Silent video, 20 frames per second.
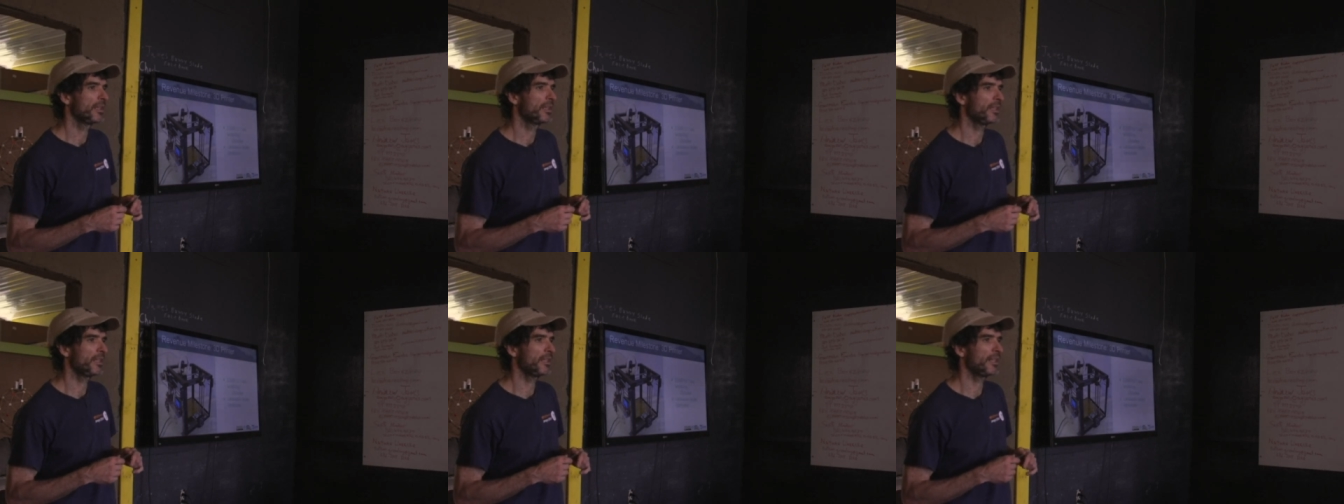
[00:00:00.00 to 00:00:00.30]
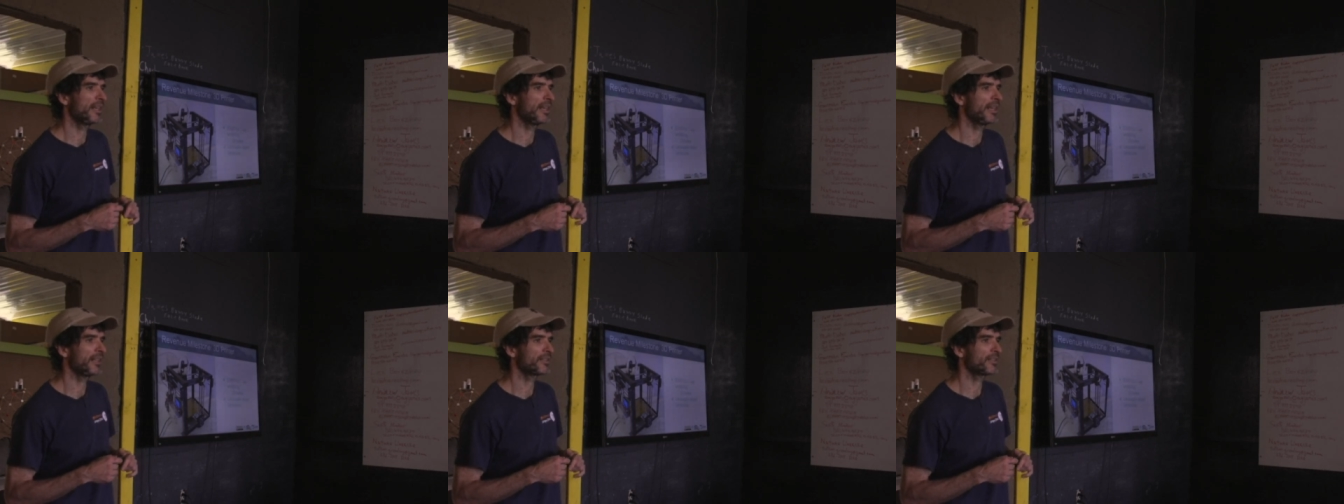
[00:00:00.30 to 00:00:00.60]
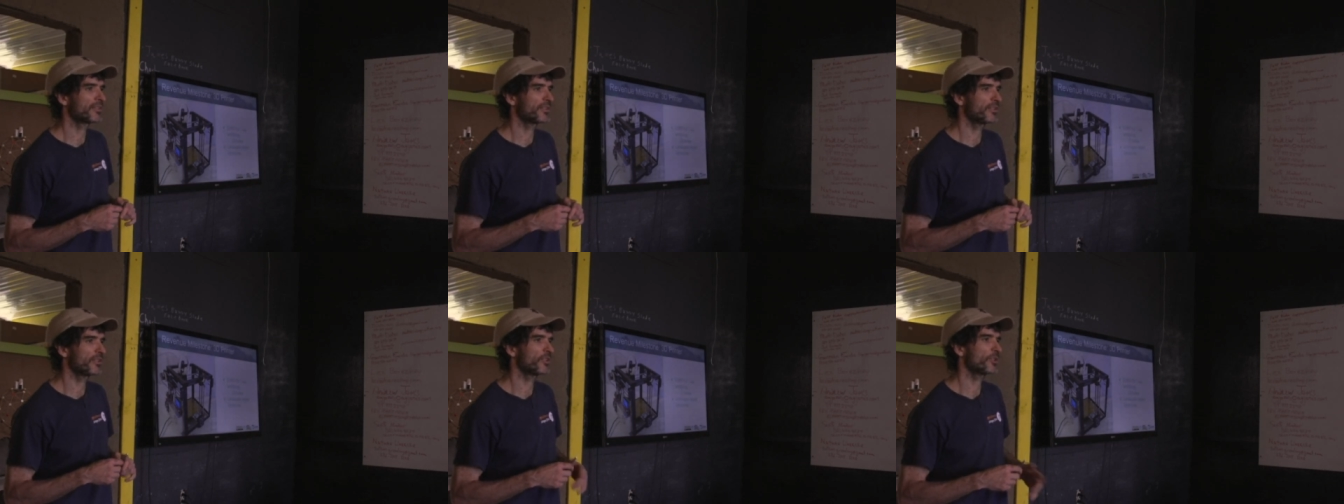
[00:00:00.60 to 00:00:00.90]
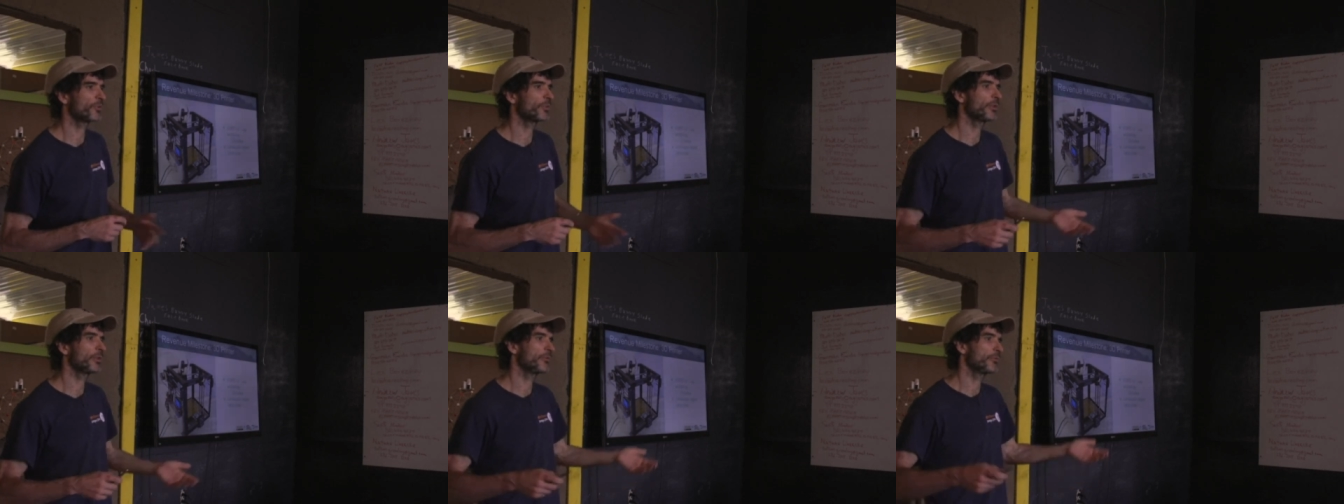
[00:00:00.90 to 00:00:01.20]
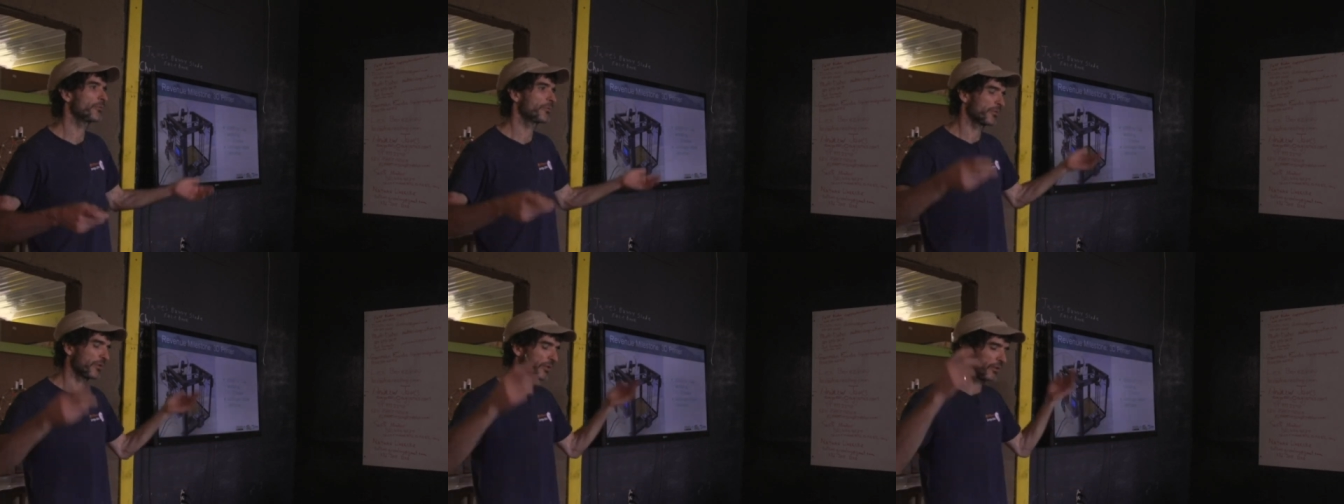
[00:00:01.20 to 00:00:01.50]
in that since
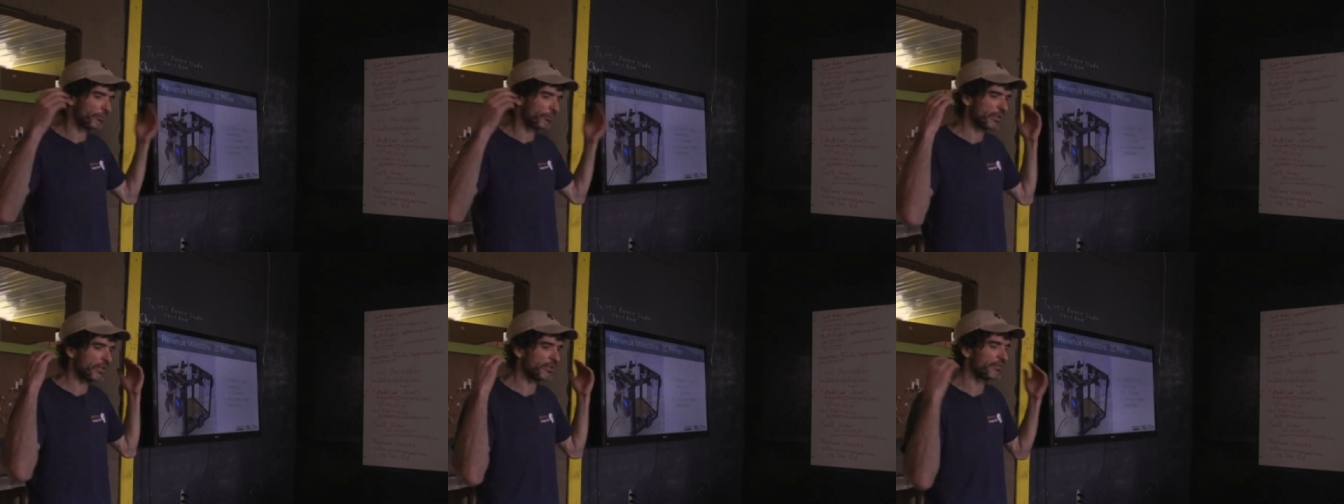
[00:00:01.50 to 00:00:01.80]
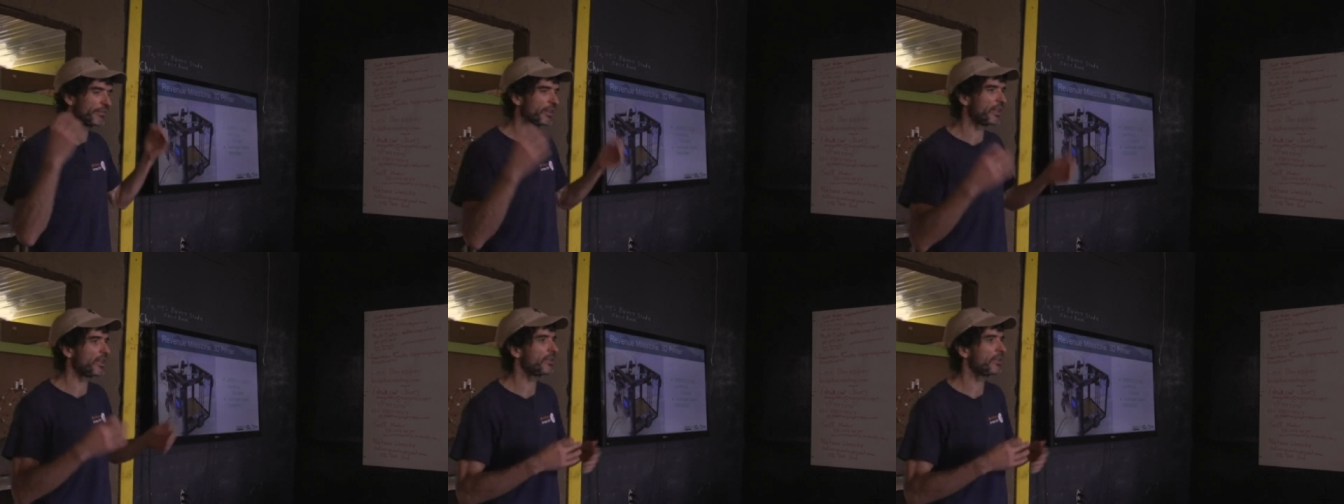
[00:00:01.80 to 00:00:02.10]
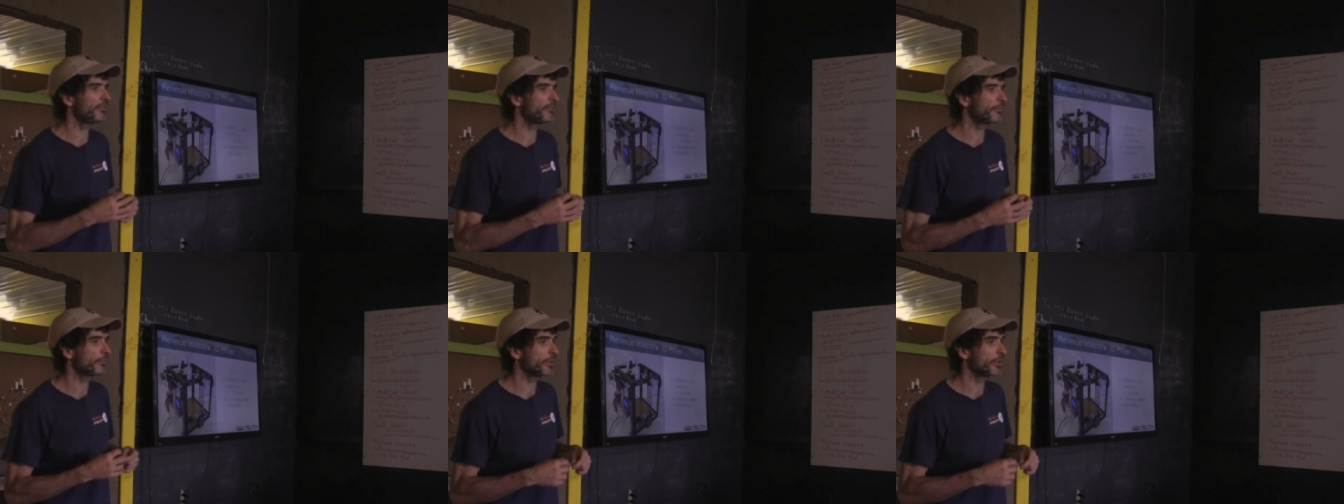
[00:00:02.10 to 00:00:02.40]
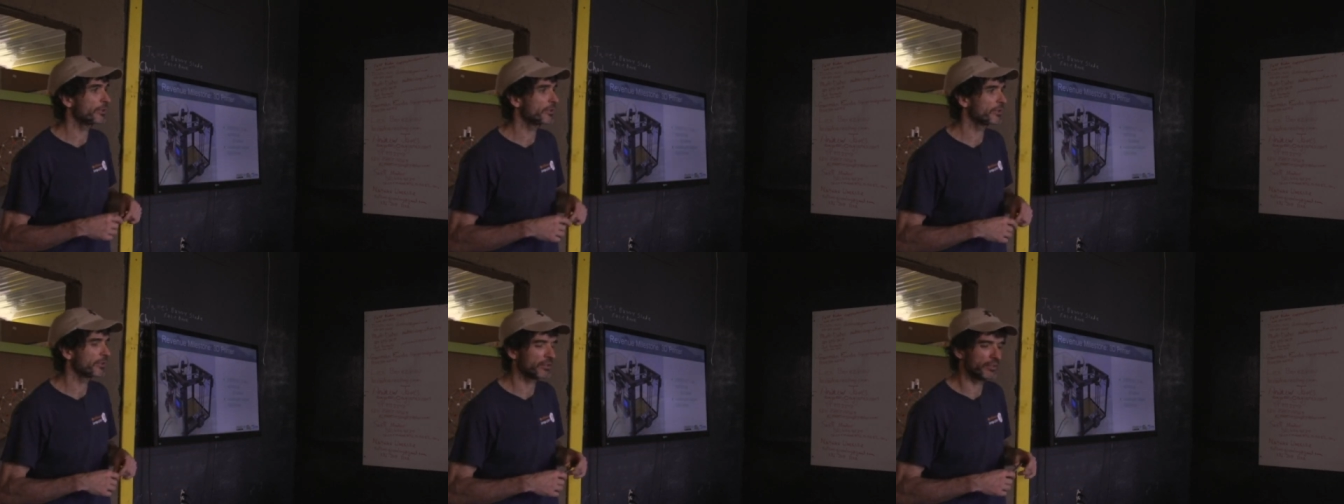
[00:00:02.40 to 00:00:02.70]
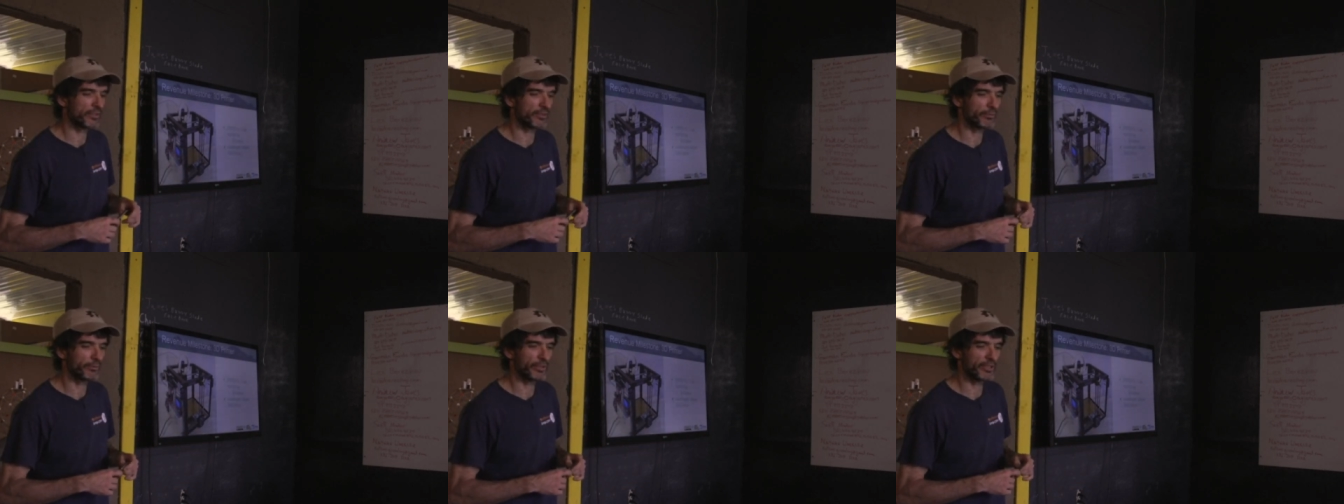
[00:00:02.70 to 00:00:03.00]
we evolved, we
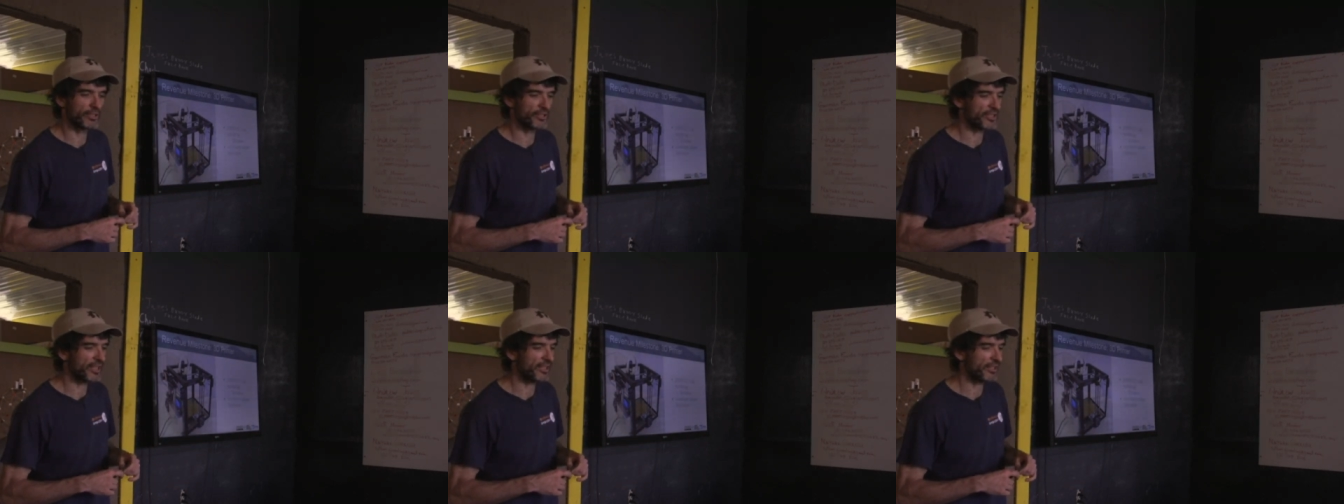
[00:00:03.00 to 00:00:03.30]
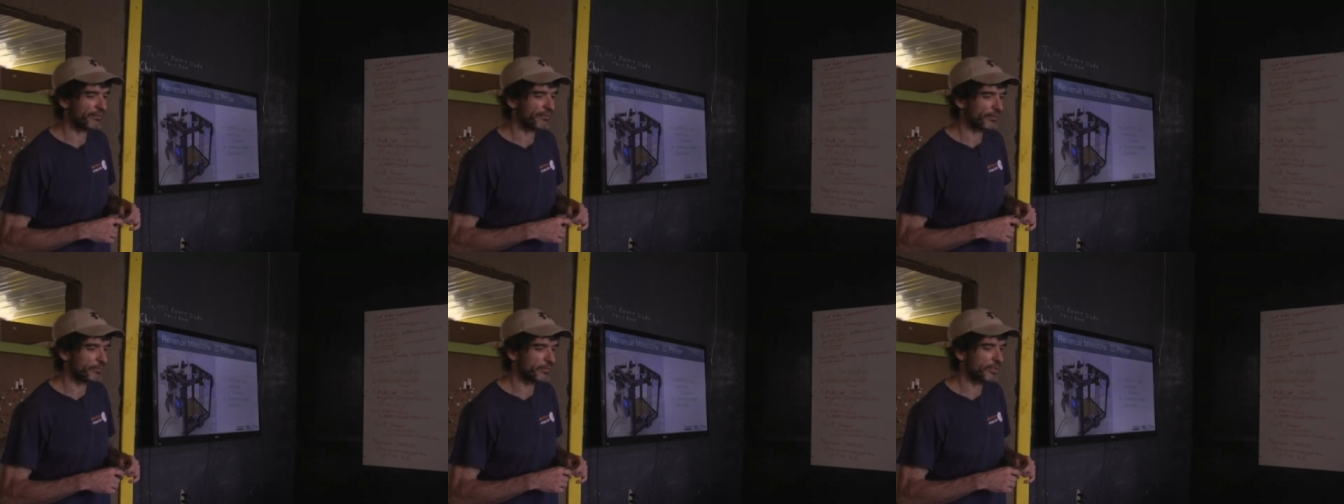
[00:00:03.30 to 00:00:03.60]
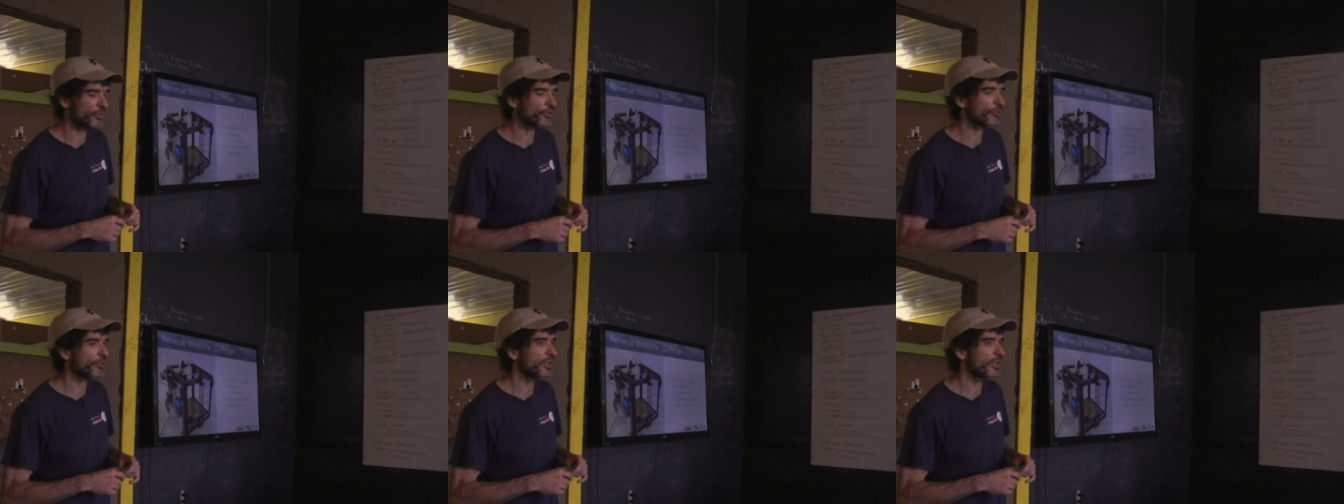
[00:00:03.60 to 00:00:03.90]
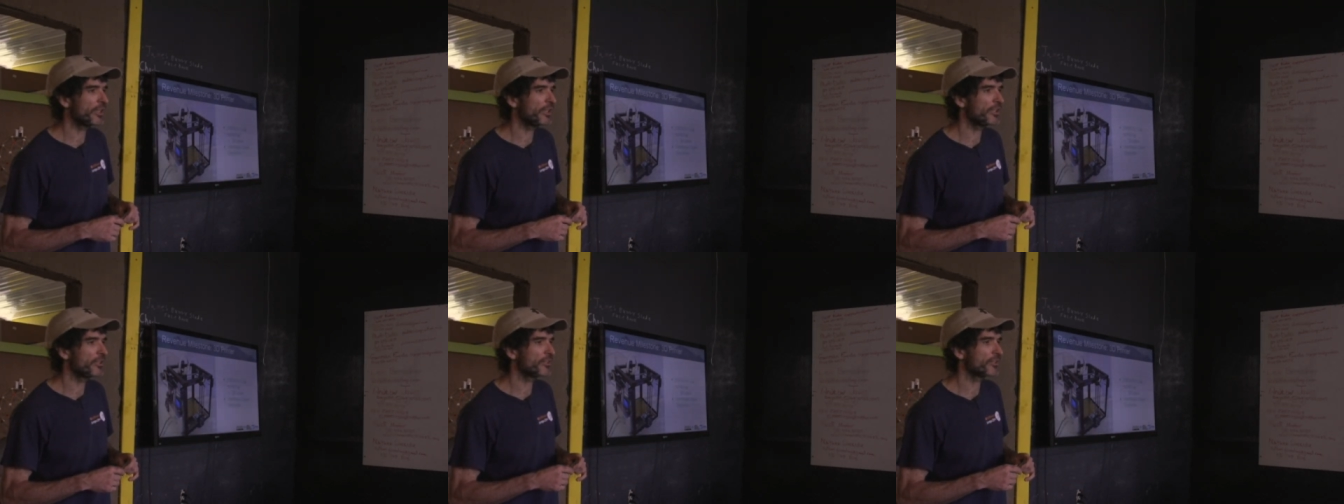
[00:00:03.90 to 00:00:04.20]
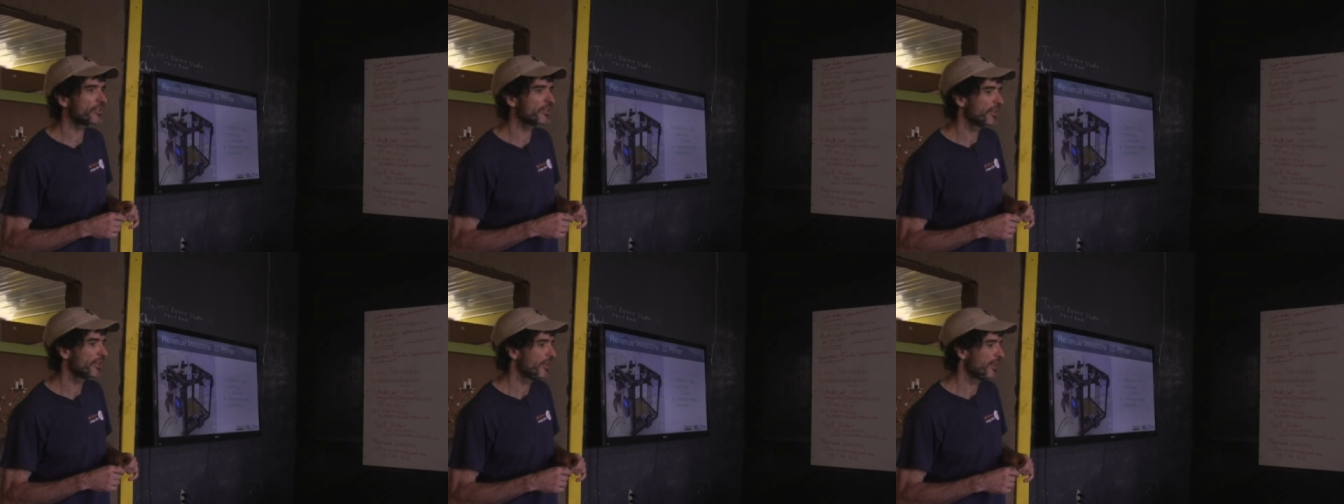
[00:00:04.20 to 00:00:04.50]
descended from the
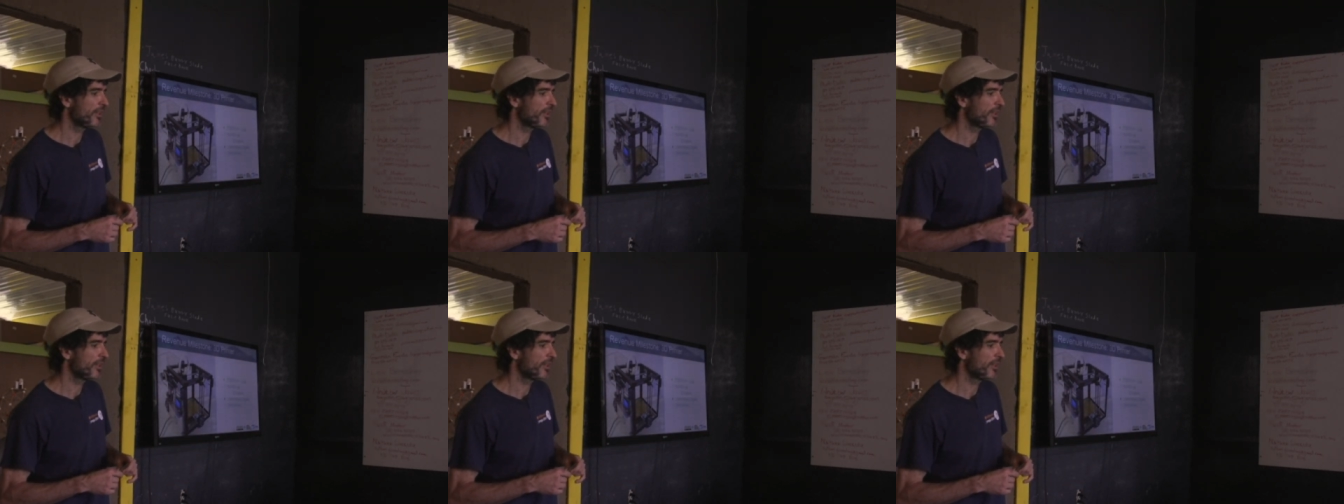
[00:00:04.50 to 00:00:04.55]
trees,